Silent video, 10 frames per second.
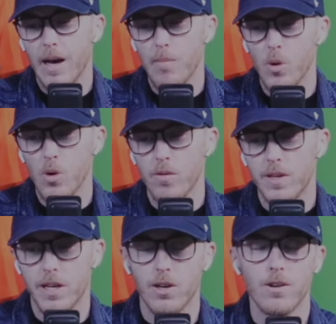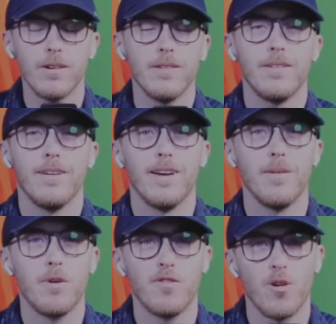moved here
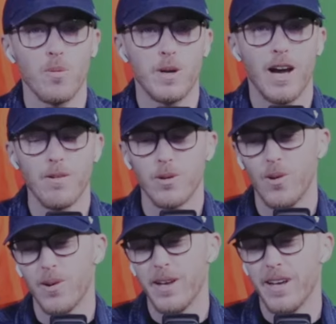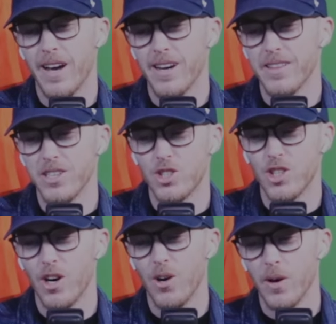before we got recording on this
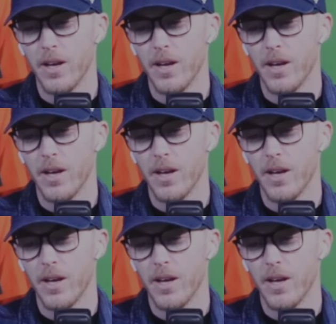show.